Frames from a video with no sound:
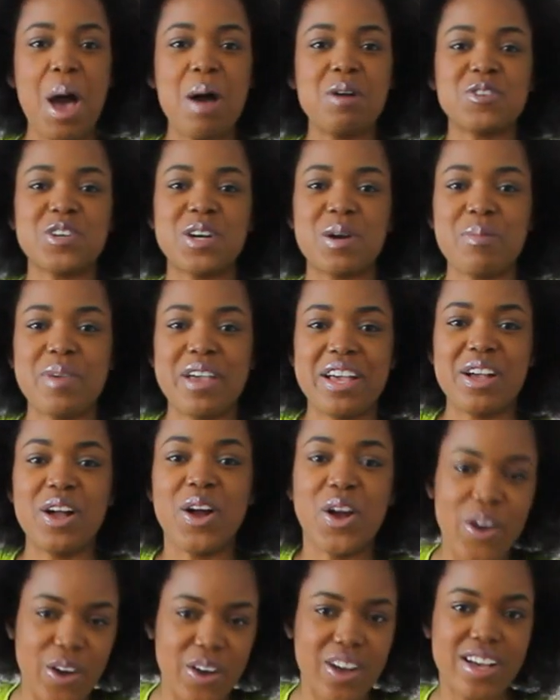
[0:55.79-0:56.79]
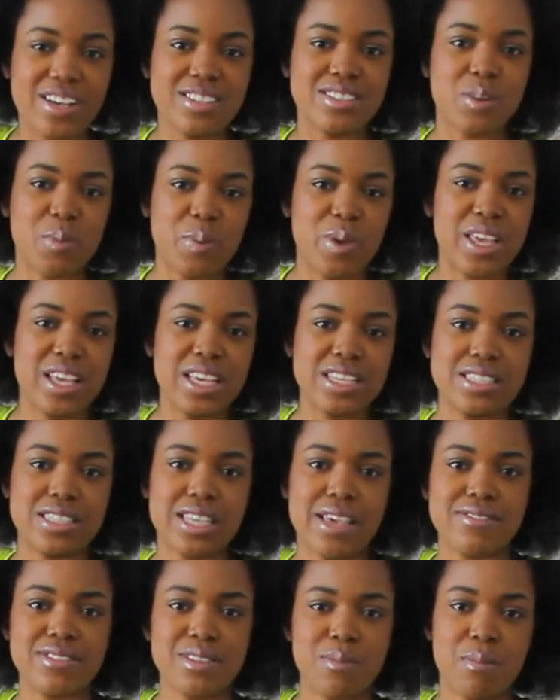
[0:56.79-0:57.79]
I'm trying to make her cook so we can
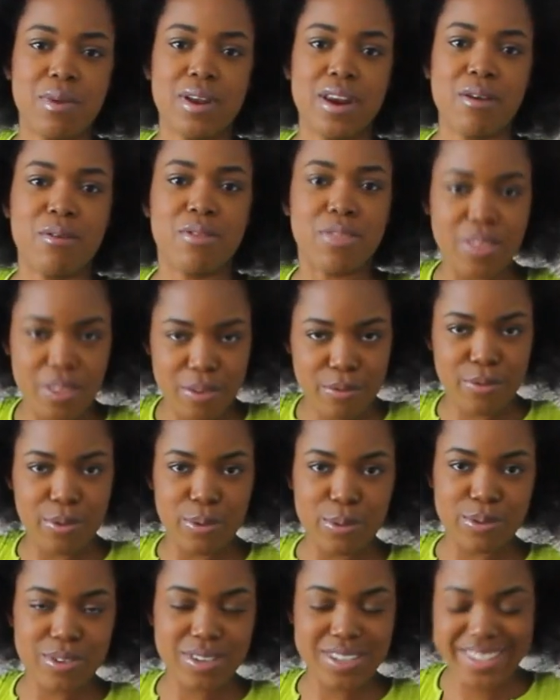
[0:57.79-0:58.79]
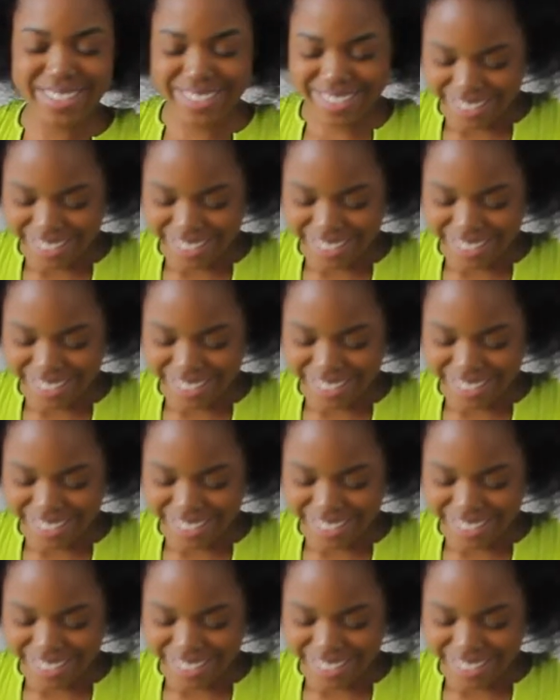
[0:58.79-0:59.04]
save some money on the food.